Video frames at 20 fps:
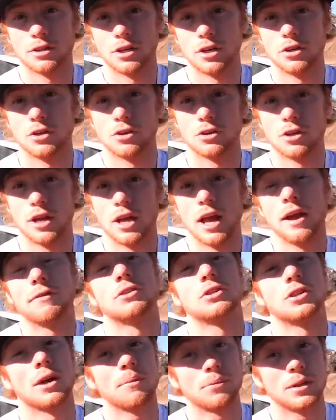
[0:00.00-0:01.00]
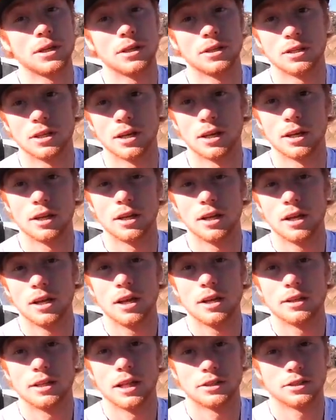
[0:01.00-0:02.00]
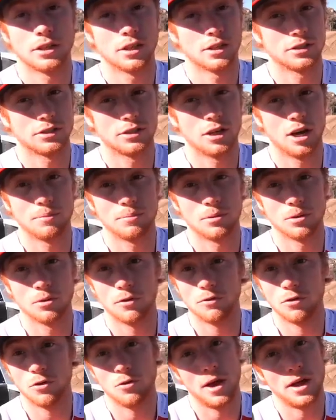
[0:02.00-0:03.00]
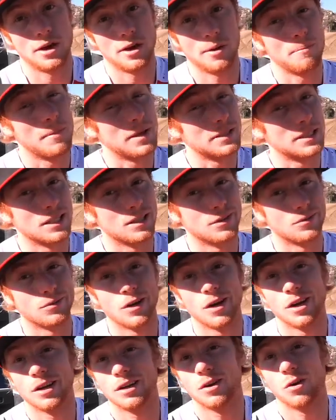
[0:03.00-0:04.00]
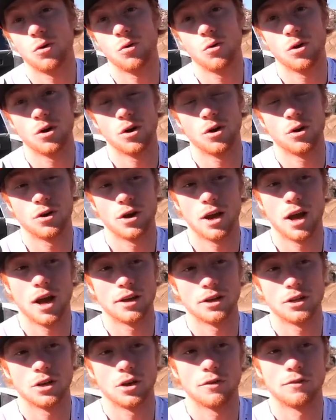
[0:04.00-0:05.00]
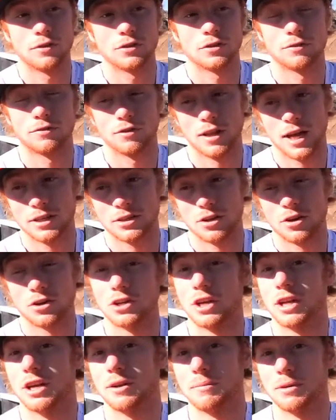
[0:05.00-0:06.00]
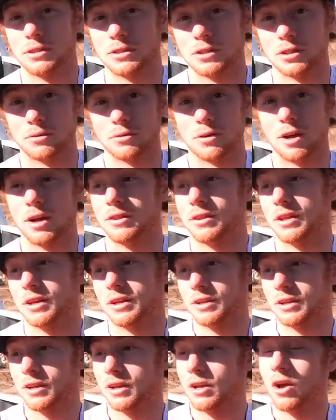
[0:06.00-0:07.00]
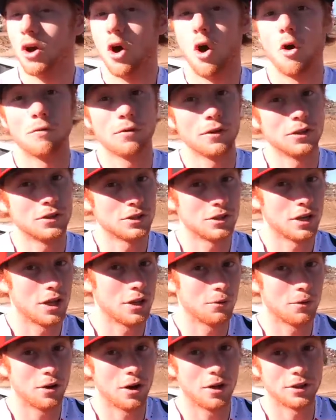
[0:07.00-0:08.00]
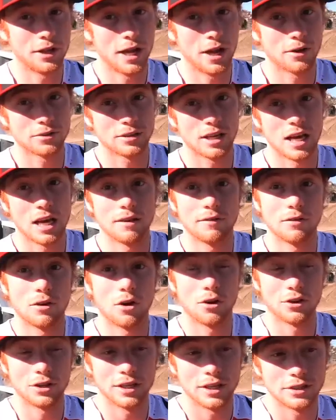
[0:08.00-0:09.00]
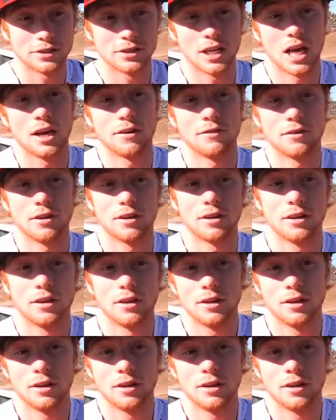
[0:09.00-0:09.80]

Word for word: You know, you, you have something to that's going to stop you if you end up missing the rut or, or not. You know, if it's a flat turn, you end up missing the rut, then hopefully there's another one on the outside of it or on the inside of it.